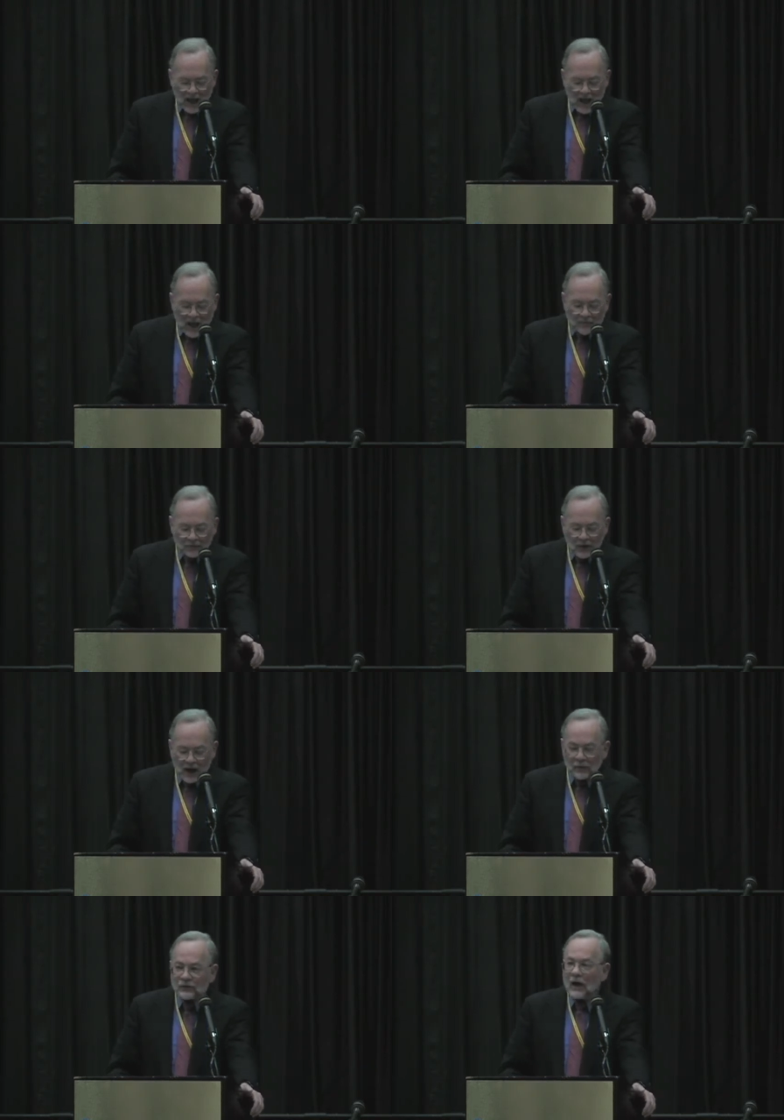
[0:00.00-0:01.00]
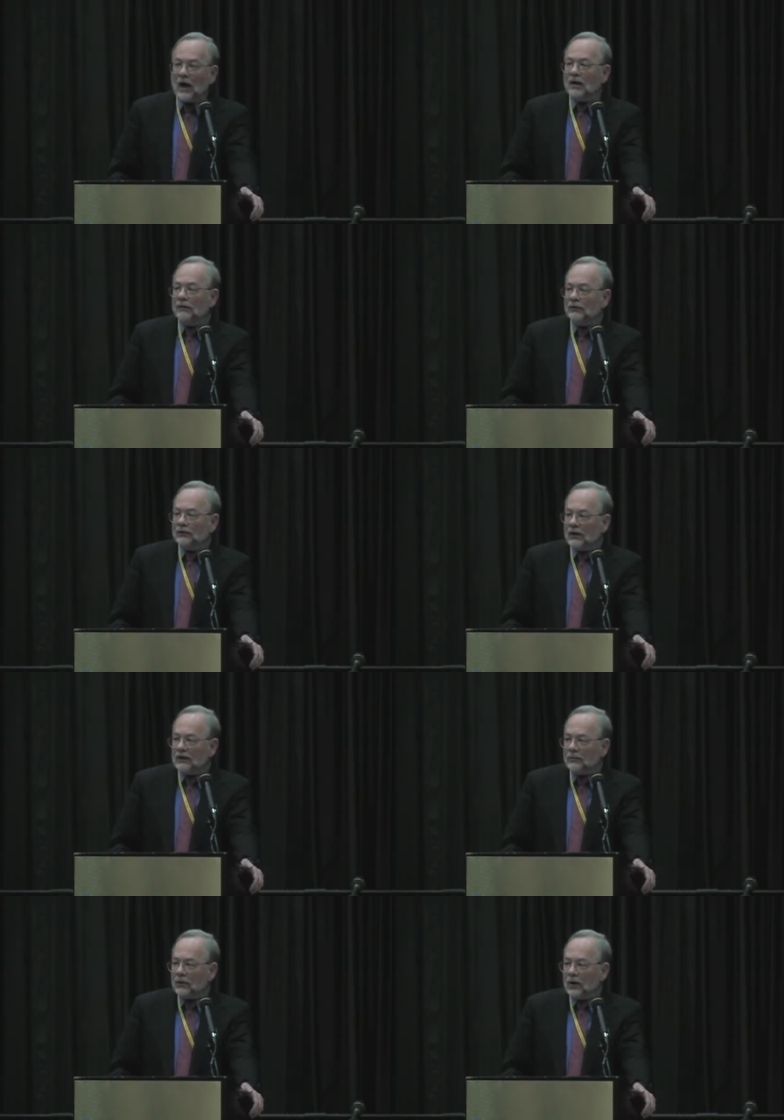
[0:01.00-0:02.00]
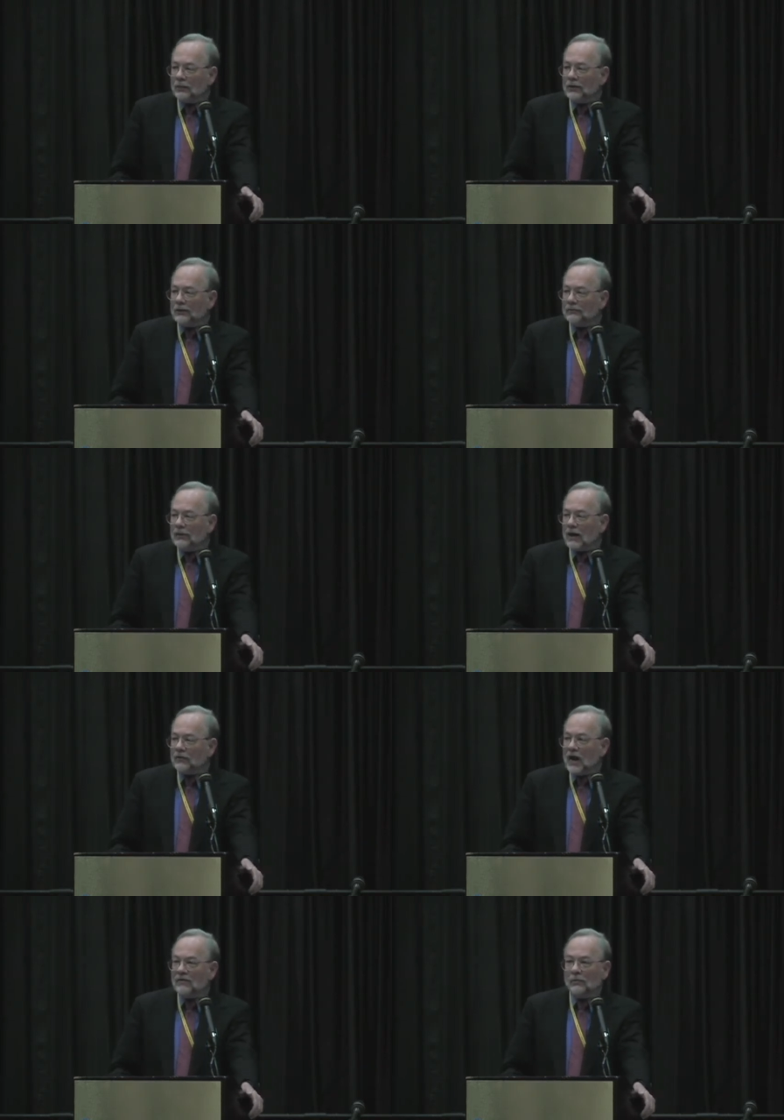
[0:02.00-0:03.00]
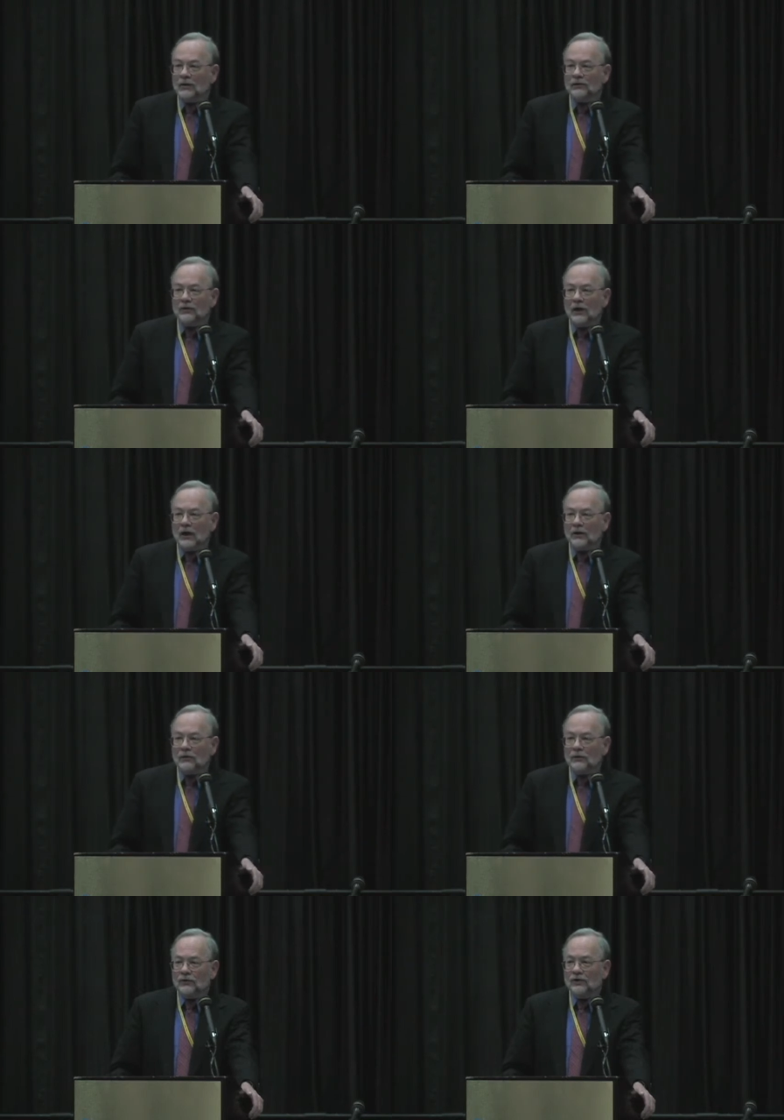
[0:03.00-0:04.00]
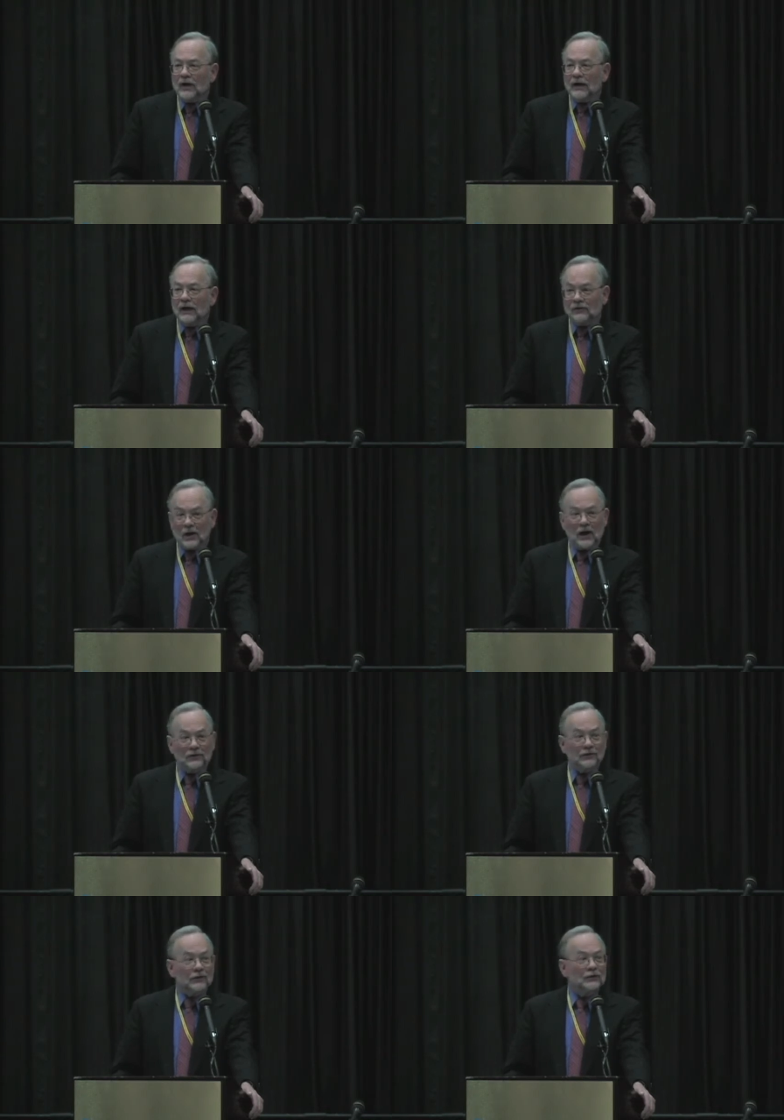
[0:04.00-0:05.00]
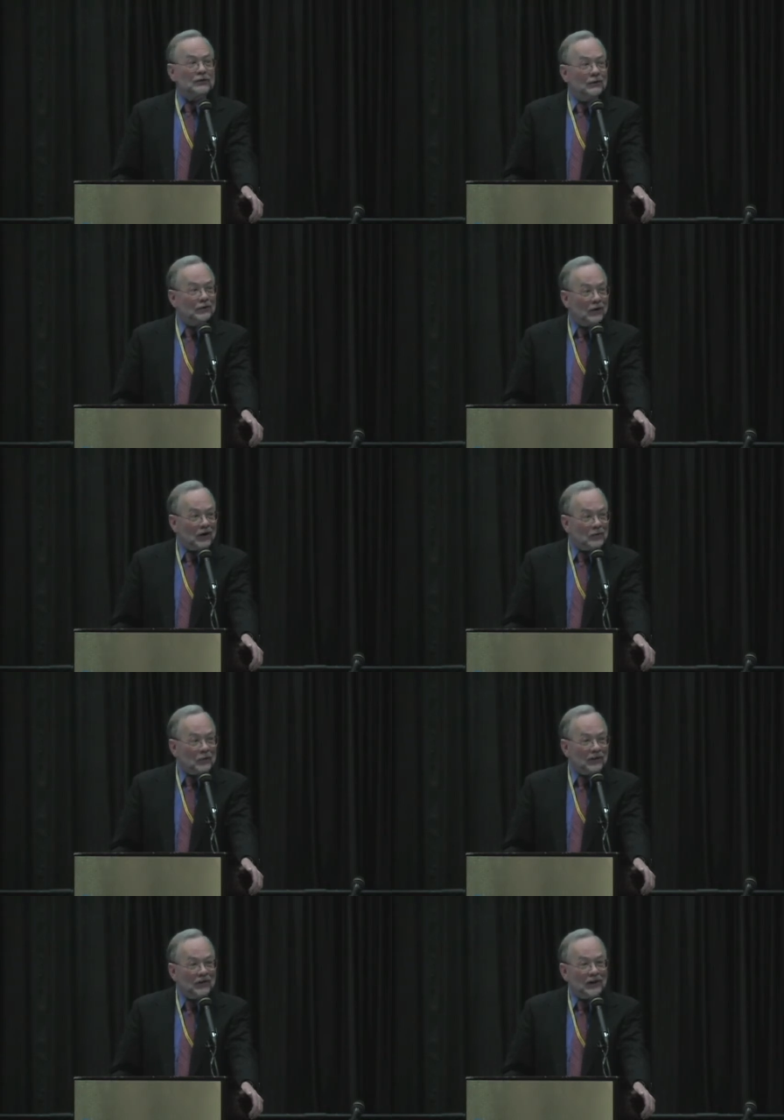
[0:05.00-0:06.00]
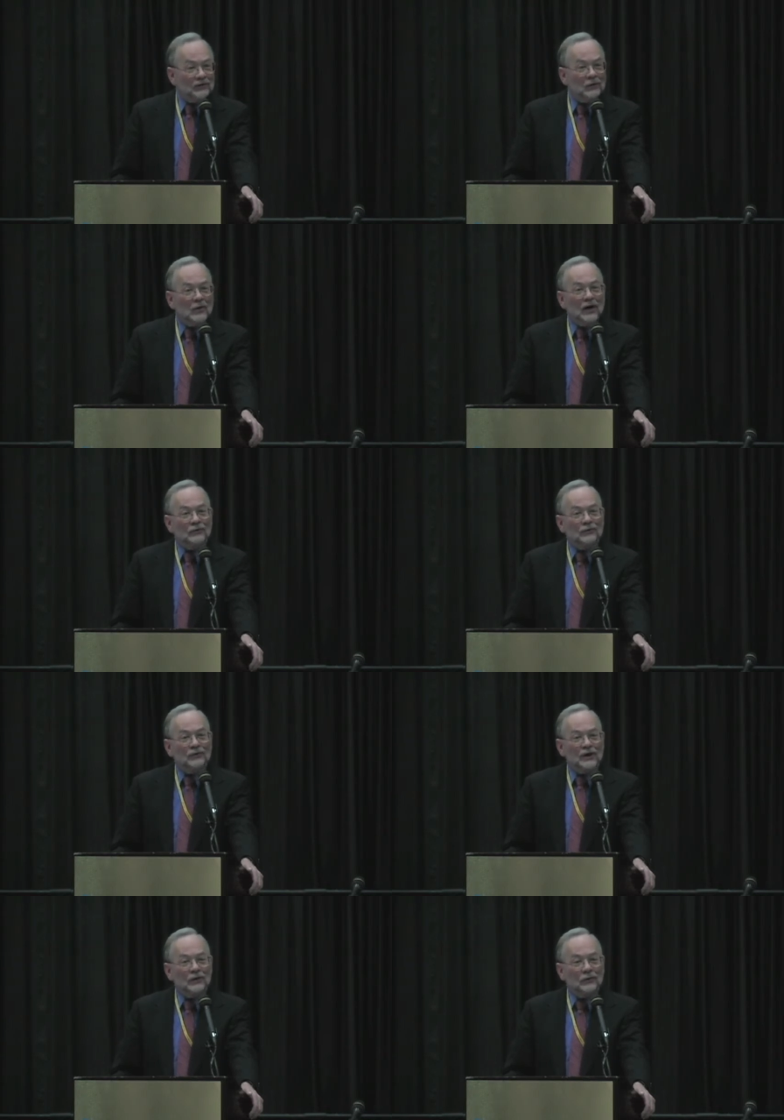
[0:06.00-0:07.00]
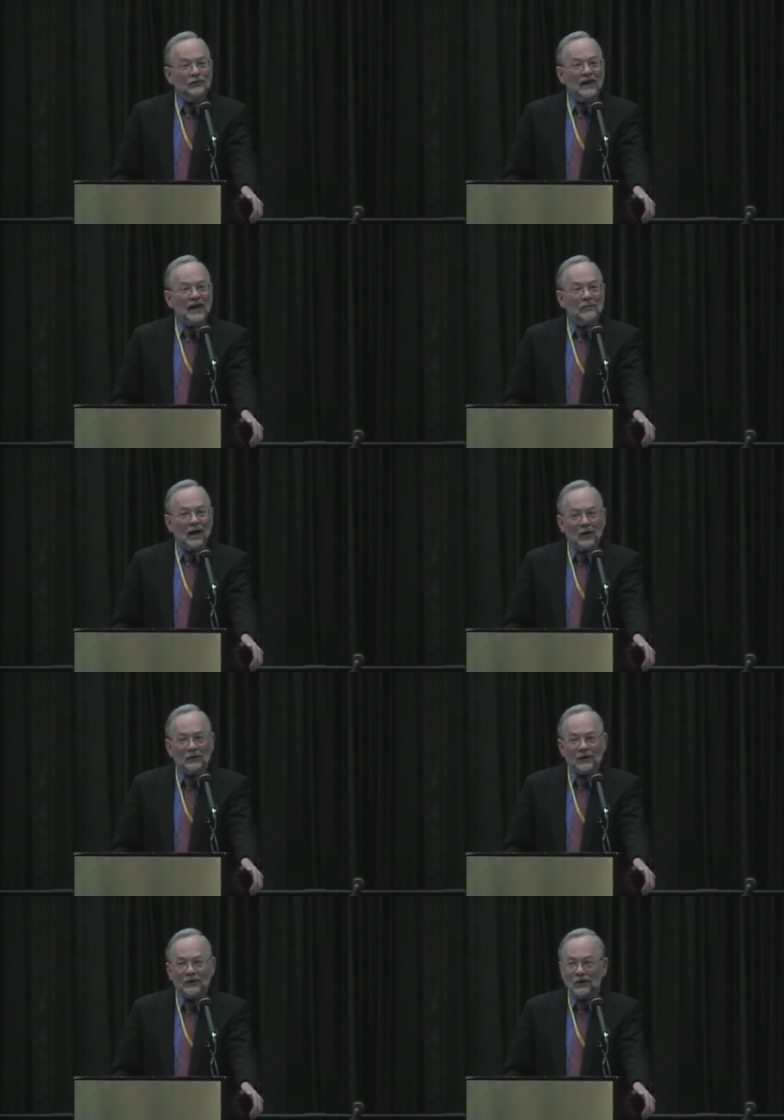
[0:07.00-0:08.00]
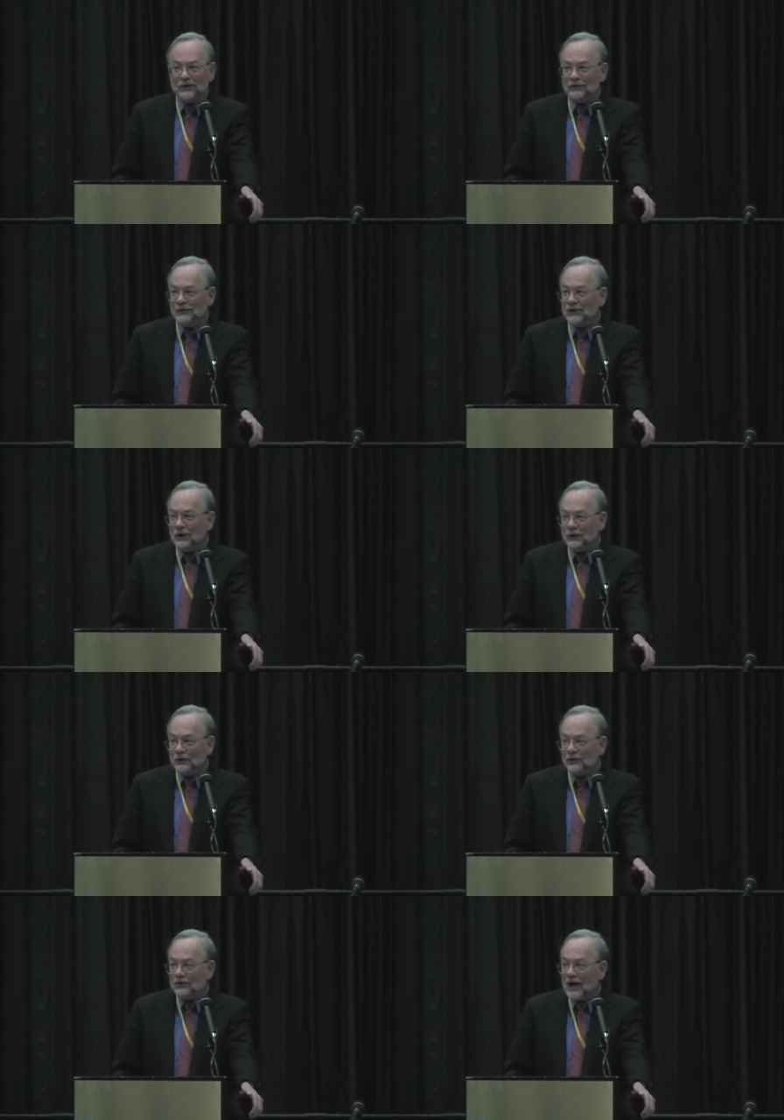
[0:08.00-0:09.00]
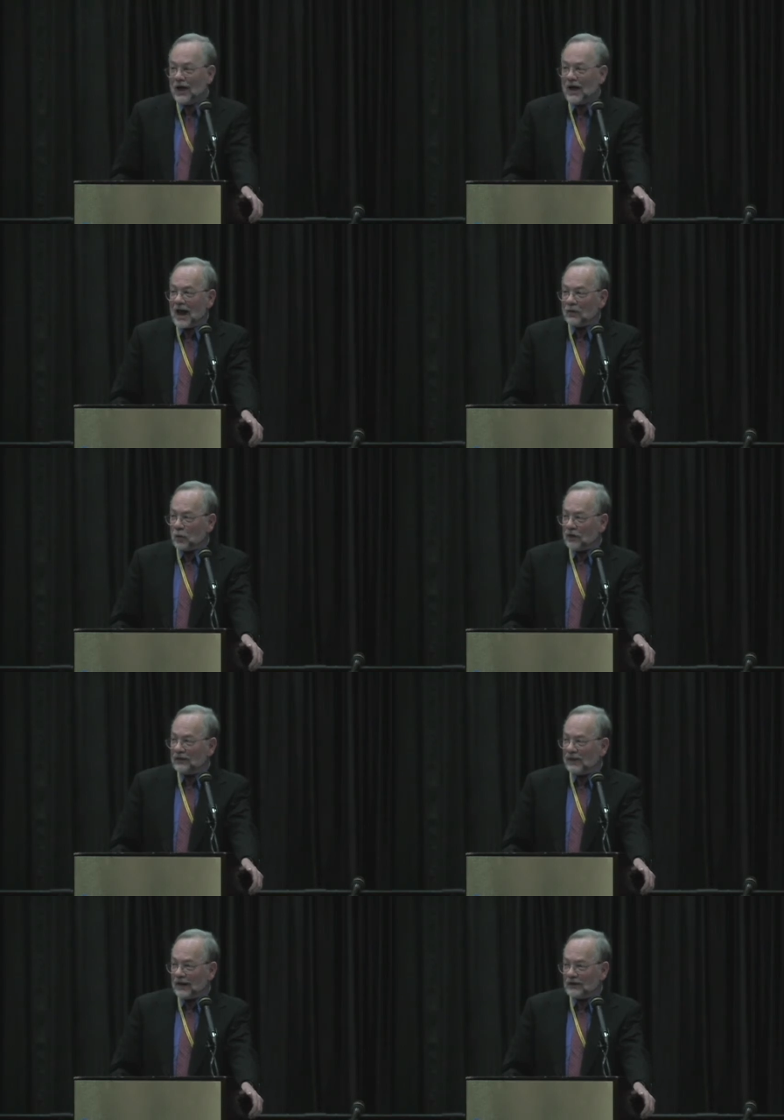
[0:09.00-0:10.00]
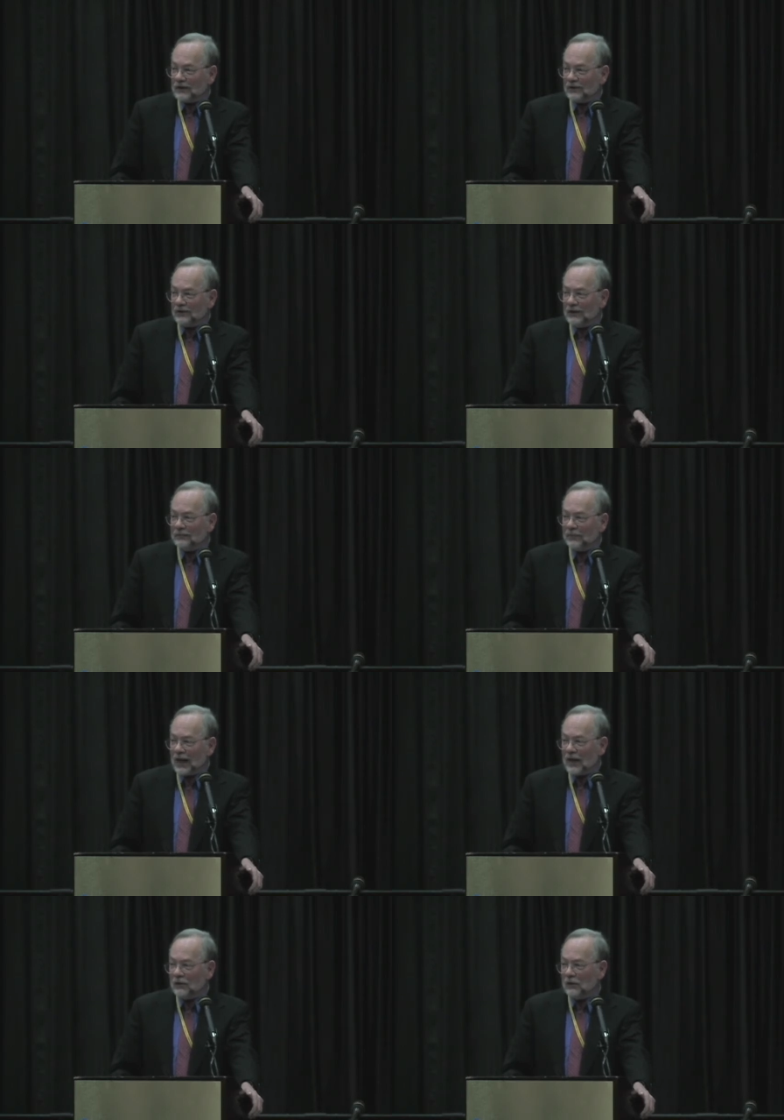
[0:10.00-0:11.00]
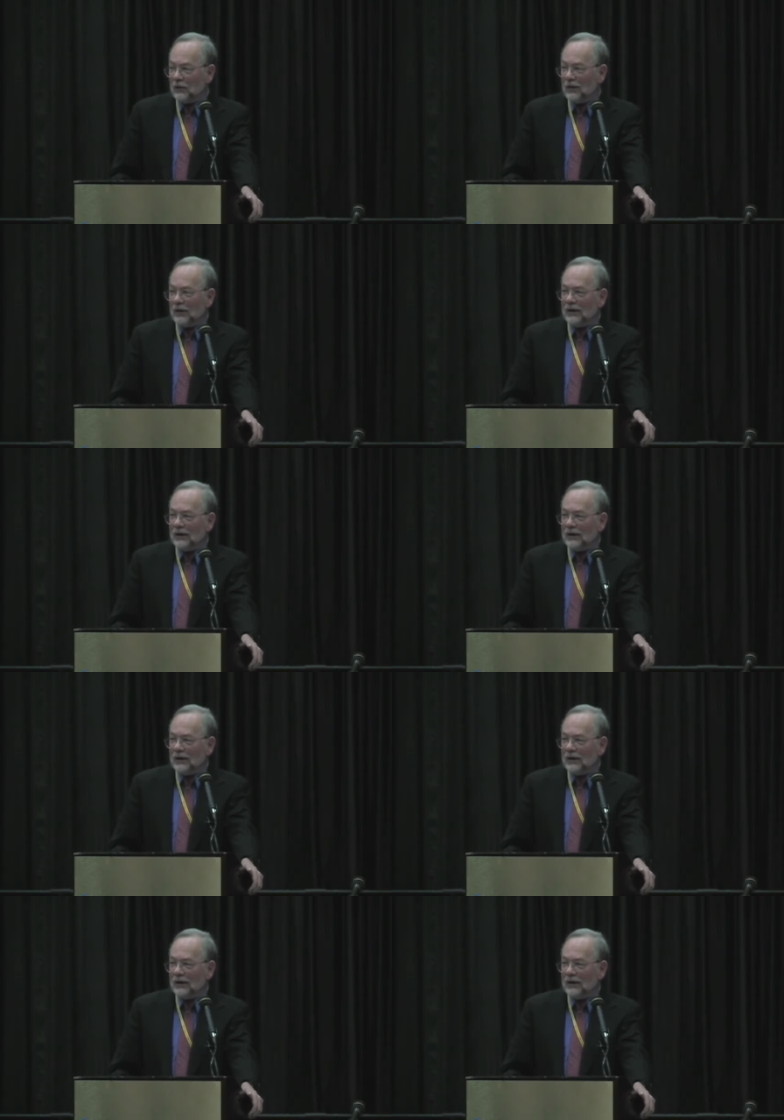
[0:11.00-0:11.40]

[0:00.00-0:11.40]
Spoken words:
after I was out of the State Department, after having been assigned to the CIA's consulate in Stuttgart, where the last two consuls general, Day Mount and Douglas Jones, had worked for the agency and who